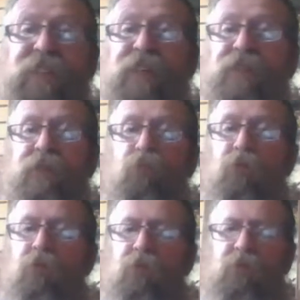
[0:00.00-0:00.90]
and says,
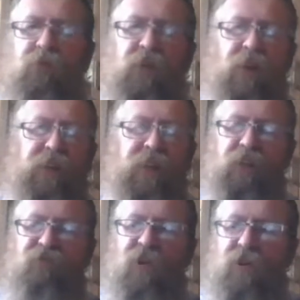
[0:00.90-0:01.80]
well, I think
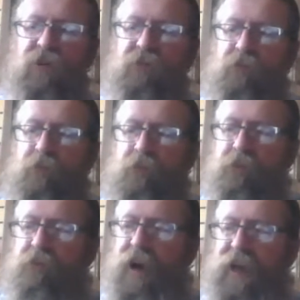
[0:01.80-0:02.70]
you're wrong,
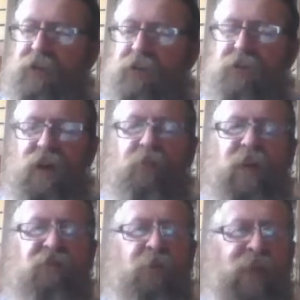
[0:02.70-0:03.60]
but I'm
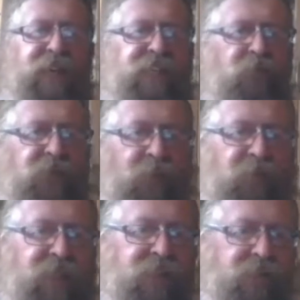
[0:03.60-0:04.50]
going to replace it with
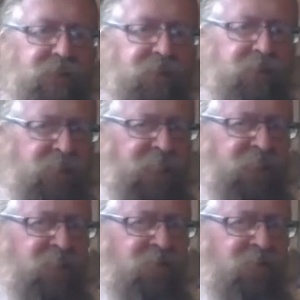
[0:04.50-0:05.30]
something just